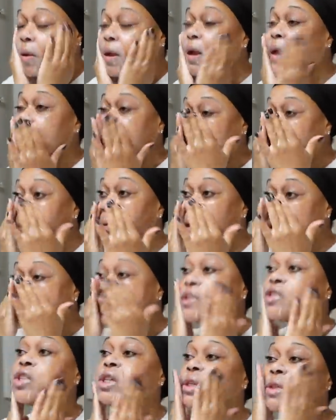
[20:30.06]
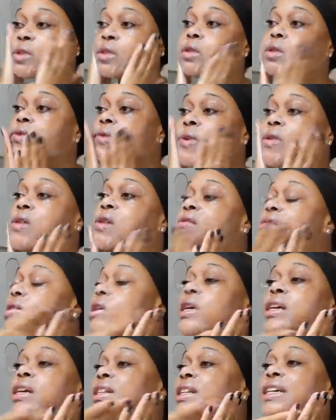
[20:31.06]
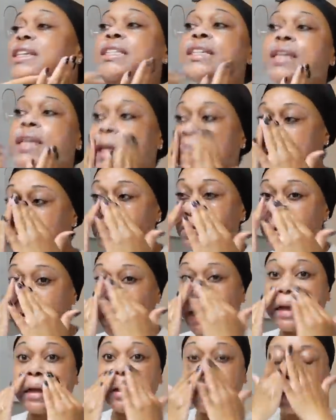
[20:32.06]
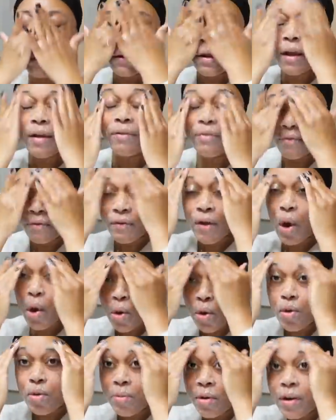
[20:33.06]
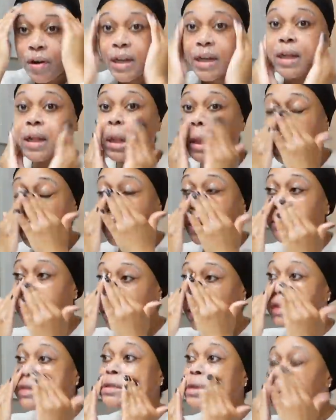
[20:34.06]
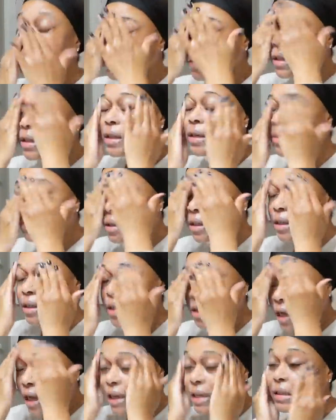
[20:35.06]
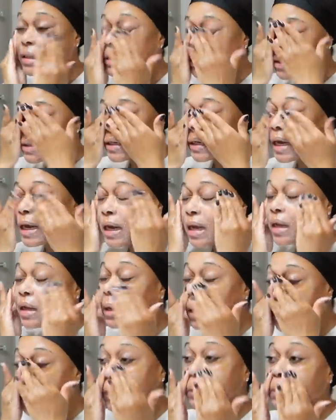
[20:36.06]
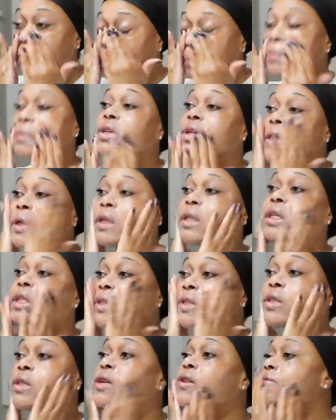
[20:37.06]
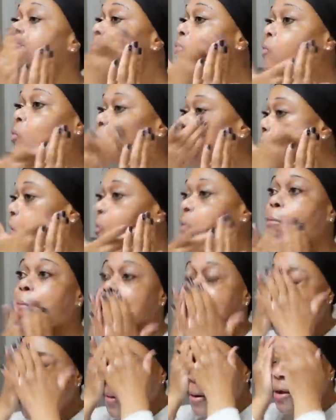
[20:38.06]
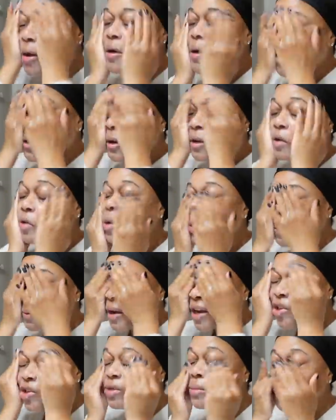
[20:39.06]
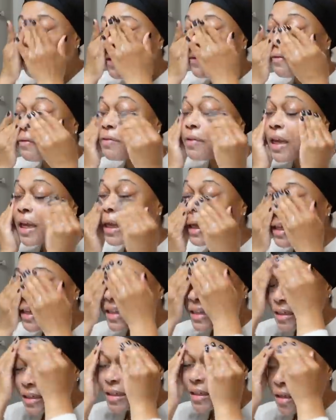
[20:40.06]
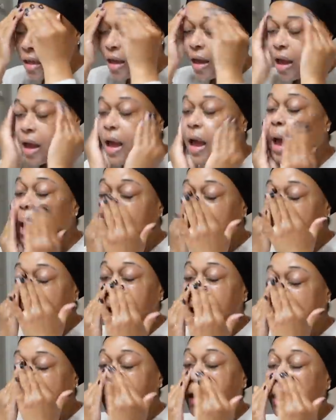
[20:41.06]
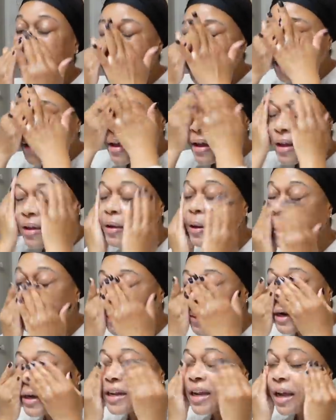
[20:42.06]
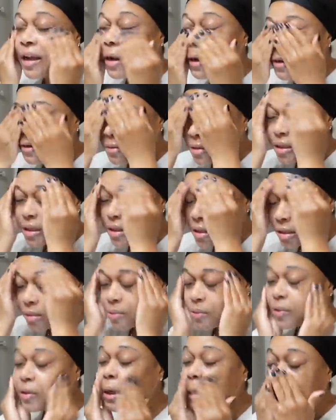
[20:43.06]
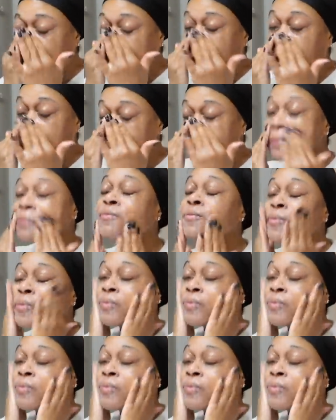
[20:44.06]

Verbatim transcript: And it's really gentle. It doesn't give you like a, a foam or anything, but it's a really, really nice like cleanser. So just washing my face. I workout this morning.